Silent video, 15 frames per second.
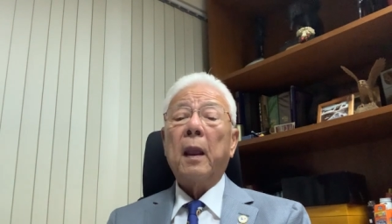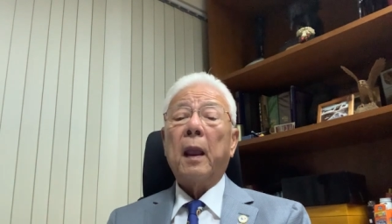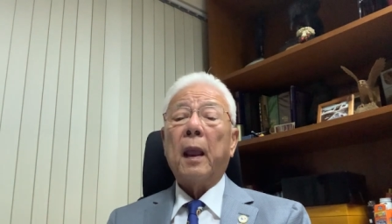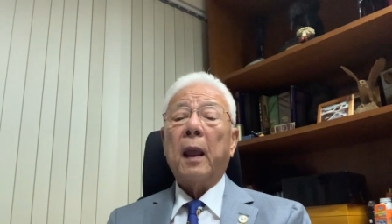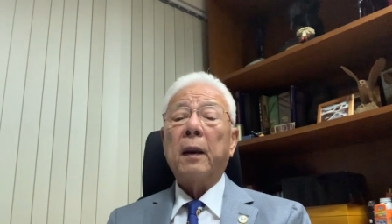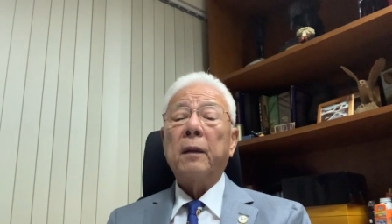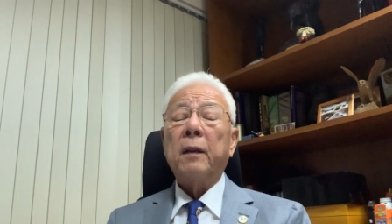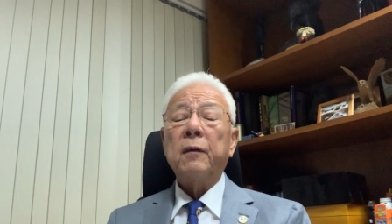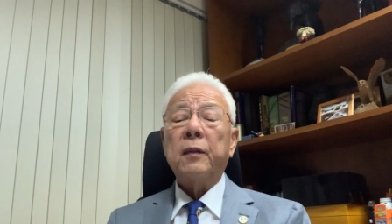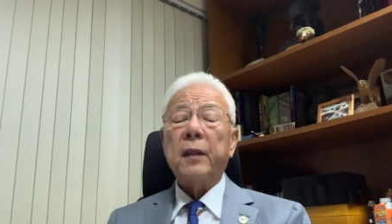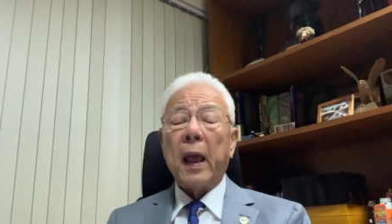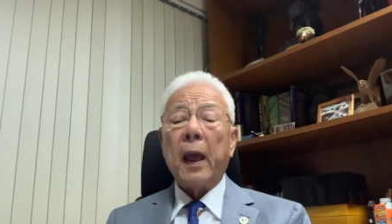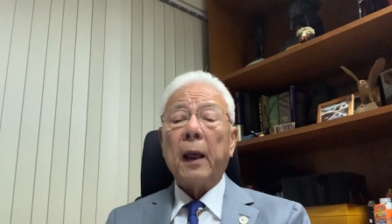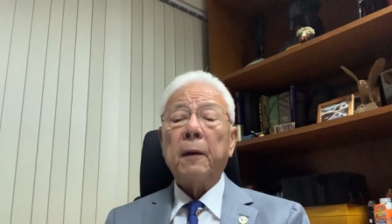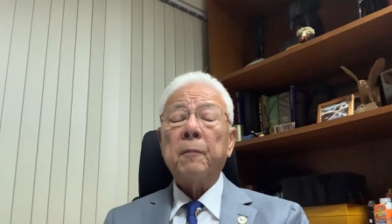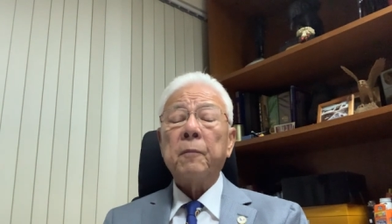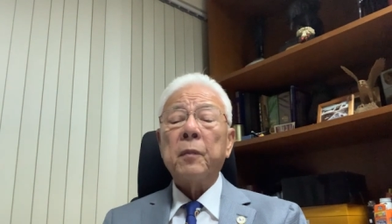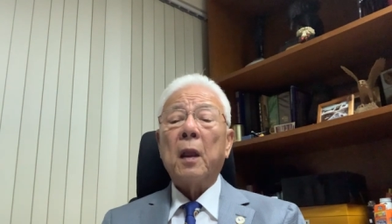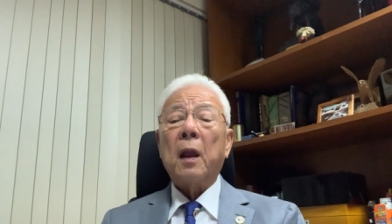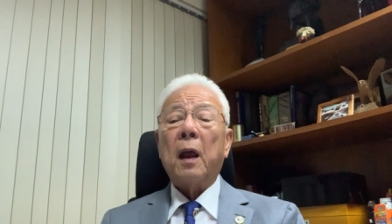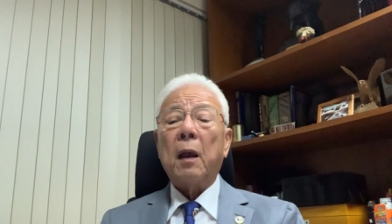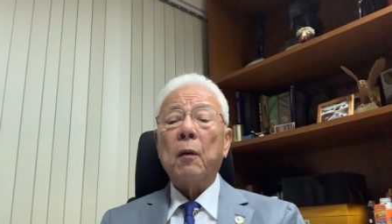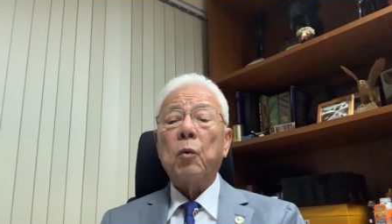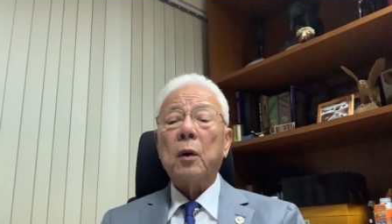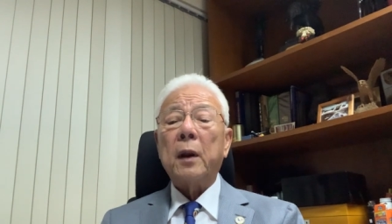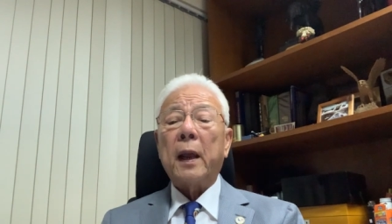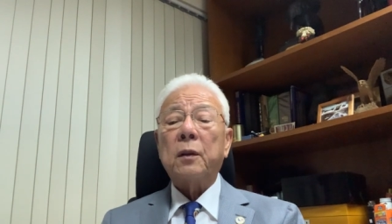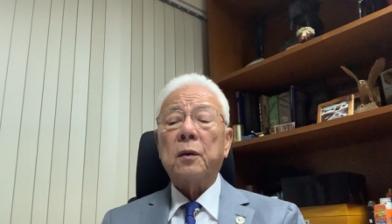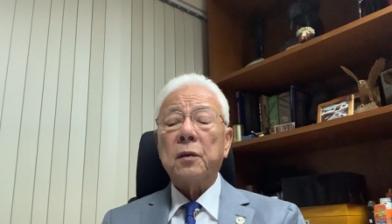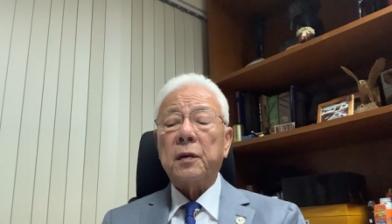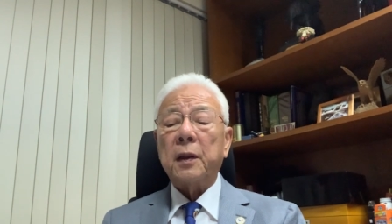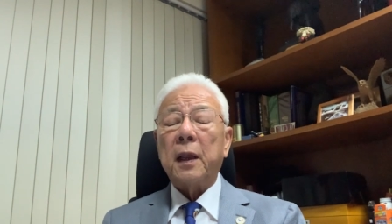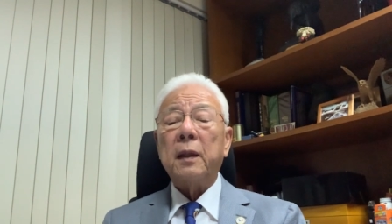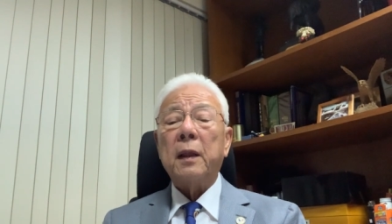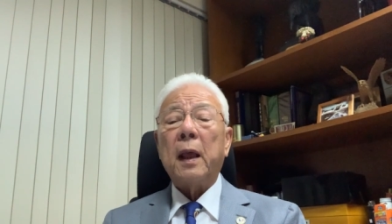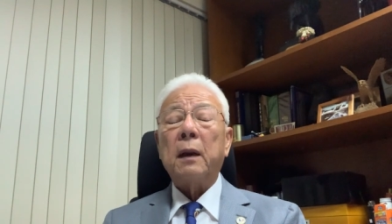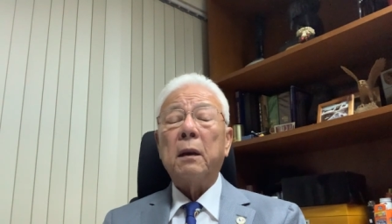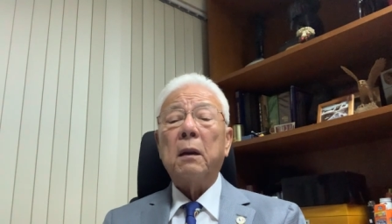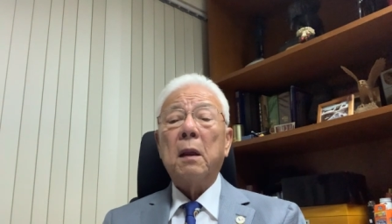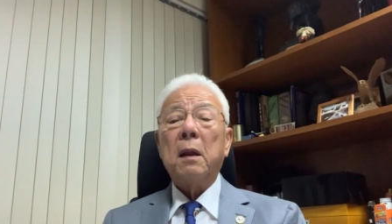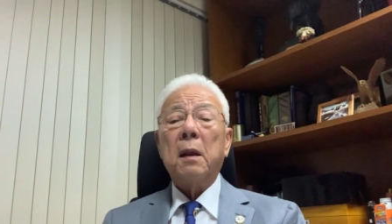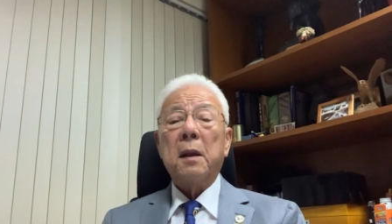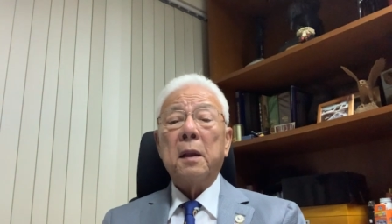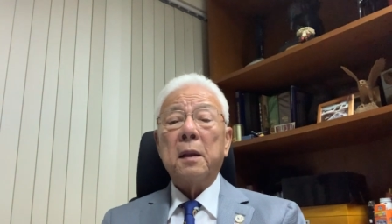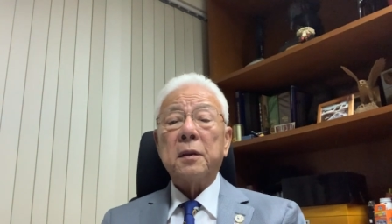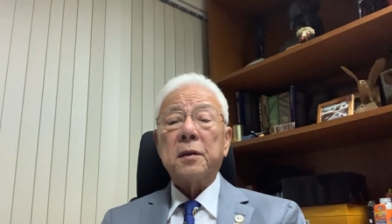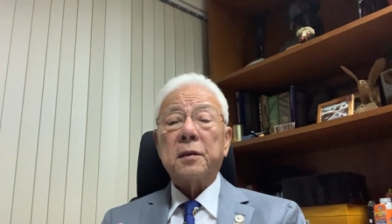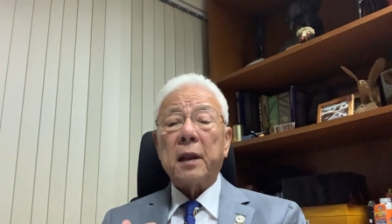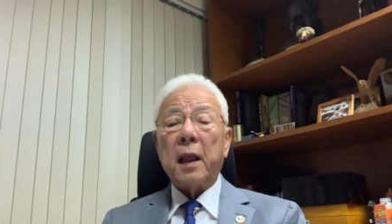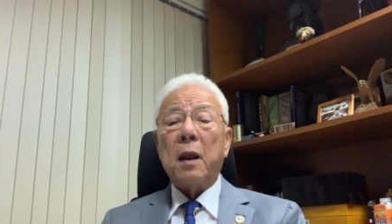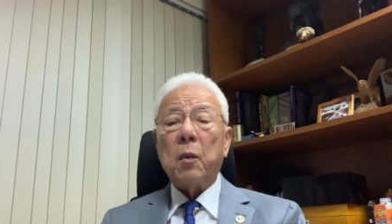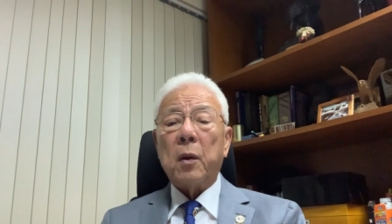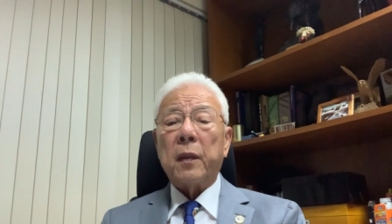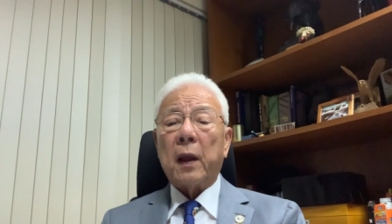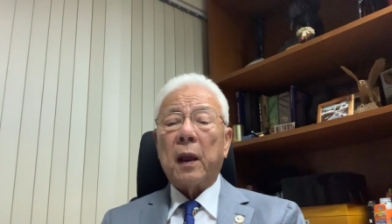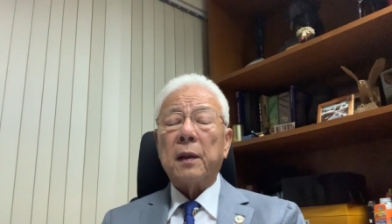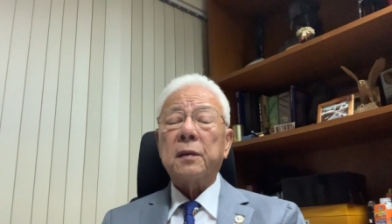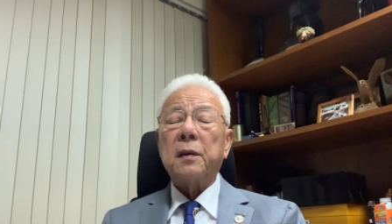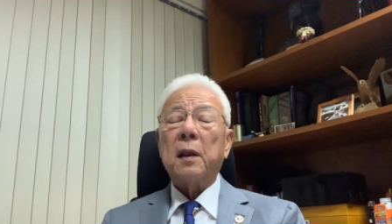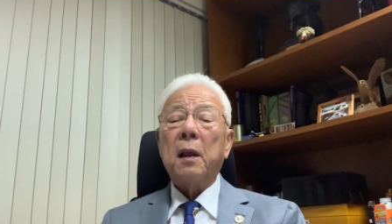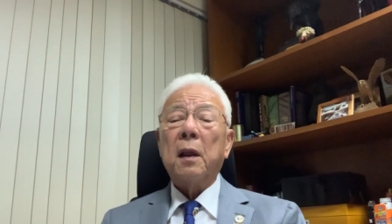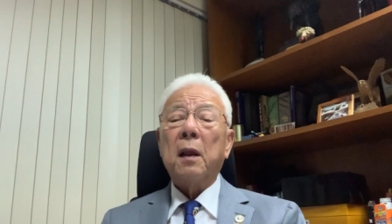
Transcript: And with that, I would like to say that stay with us.